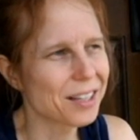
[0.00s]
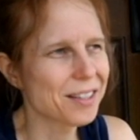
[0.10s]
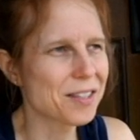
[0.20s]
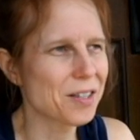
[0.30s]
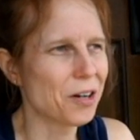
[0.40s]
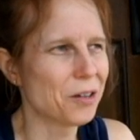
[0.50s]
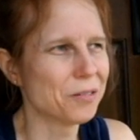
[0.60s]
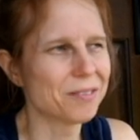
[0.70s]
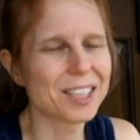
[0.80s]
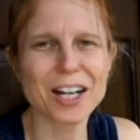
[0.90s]

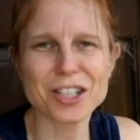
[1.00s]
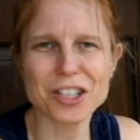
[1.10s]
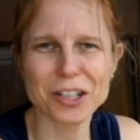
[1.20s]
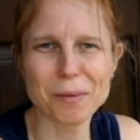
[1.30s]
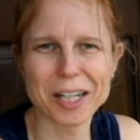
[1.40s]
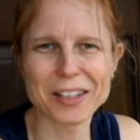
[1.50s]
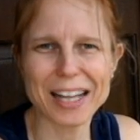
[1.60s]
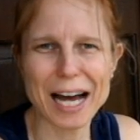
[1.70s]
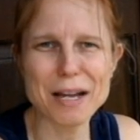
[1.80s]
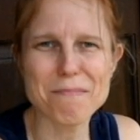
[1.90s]
So not sure about
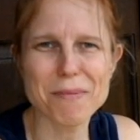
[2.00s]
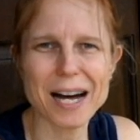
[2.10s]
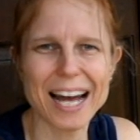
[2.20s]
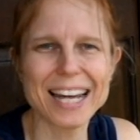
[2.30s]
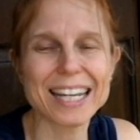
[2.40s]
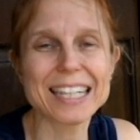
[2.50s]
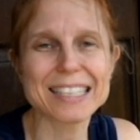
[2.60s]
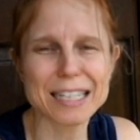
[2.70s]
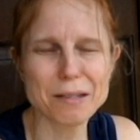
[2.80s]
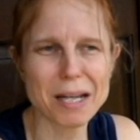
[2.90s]
that, but
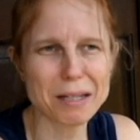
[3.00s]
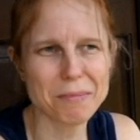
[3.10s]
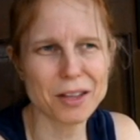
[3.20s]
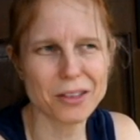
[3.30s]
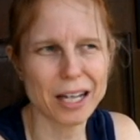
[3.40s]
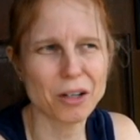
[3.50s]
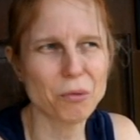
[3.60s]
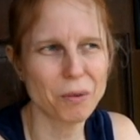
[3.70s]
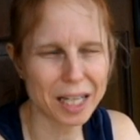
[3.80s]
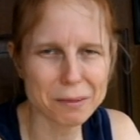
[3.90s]
it did make me think,
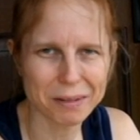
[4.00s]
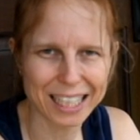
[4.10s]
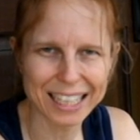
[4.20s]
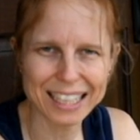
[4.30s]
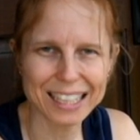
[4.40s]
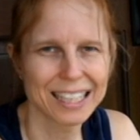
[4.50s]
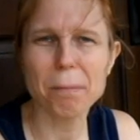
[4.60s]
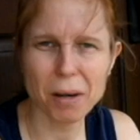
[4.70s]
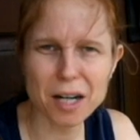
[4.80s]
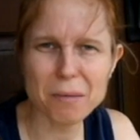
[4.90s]
wait a minute.
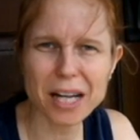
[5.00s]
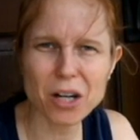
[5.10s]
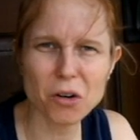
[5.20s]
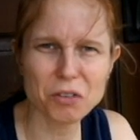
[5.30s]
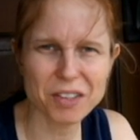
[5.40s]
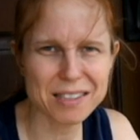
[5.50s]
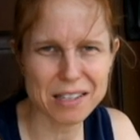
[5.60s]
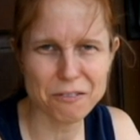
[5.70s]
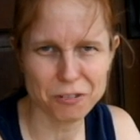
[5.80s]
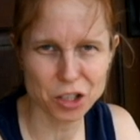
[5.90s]
Part of my whole
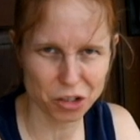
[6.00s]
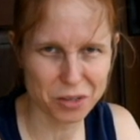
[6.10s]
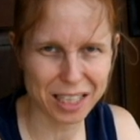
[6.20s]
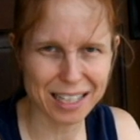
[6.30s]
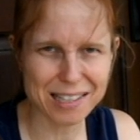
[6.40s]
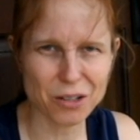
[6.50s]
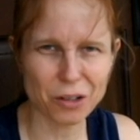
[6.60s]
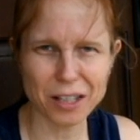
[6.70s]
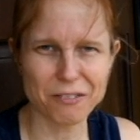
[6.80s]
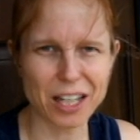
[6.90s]
reason for doing this
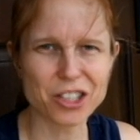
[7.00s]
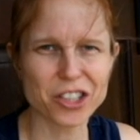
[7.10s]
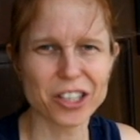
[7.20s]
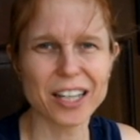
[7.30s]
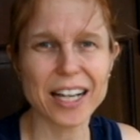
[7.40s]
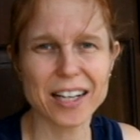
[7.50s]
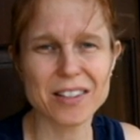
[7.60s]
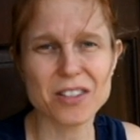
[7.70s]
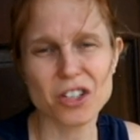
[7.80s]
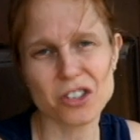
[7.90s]
whole adventure
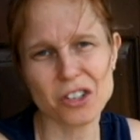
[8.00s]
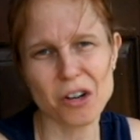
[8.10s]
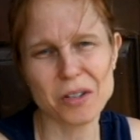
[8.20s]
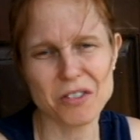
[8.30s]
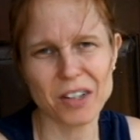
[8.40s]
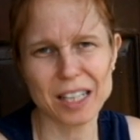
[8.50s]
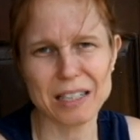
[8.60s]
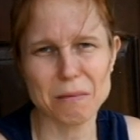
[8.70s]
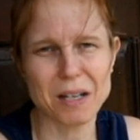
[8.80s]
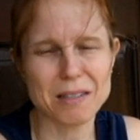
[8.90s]
is to show
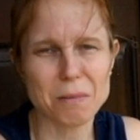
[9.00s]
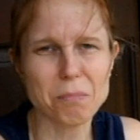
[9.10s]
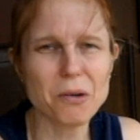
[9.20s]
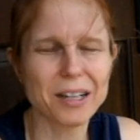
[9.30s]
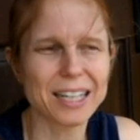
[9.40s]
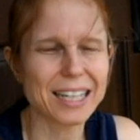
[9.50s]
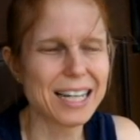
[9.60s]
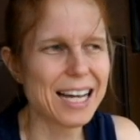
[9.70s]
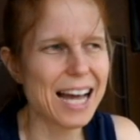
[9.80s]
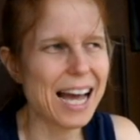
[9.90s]
Israelis my support.
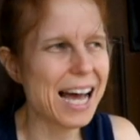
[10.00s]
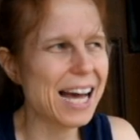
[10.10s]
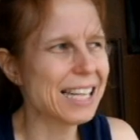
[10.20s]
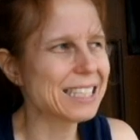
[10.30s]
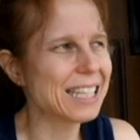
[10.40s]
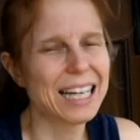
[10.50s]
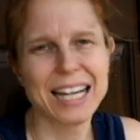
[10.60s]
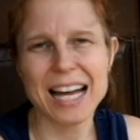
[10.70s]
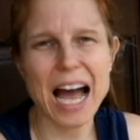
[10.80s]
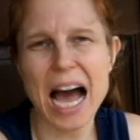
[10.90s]
And
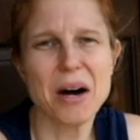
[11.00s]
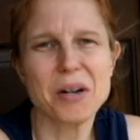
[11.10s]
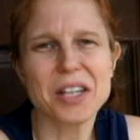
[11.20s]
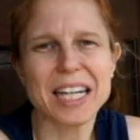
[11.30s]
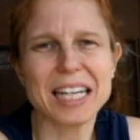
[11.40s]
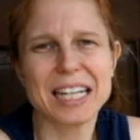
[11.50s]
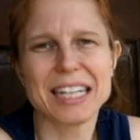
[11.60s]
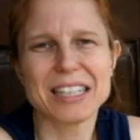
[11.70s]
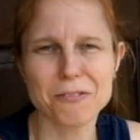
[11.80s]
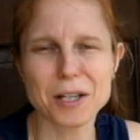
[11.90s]
how are they going
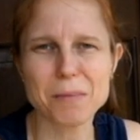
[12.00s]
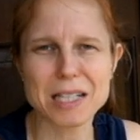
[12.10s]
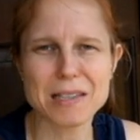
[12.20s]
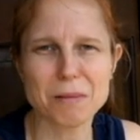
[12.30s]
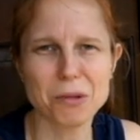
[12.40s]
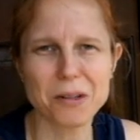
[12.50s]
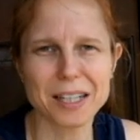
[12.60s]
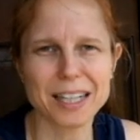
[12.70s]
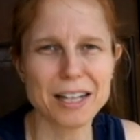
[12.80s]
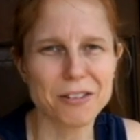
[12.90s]
to feel my
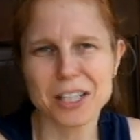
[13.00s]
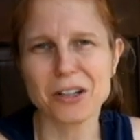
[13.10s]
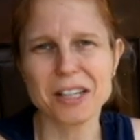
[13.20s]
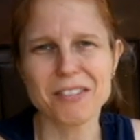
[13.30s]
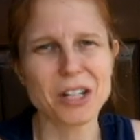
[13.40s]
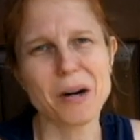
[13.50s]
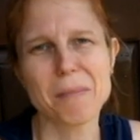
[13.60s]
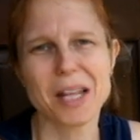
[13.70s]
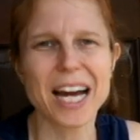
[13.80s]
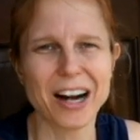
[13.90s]
support if they don't even know
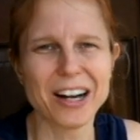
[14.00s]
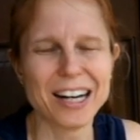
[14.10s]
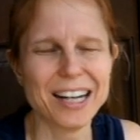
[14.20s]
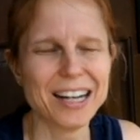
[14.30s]
I'm there?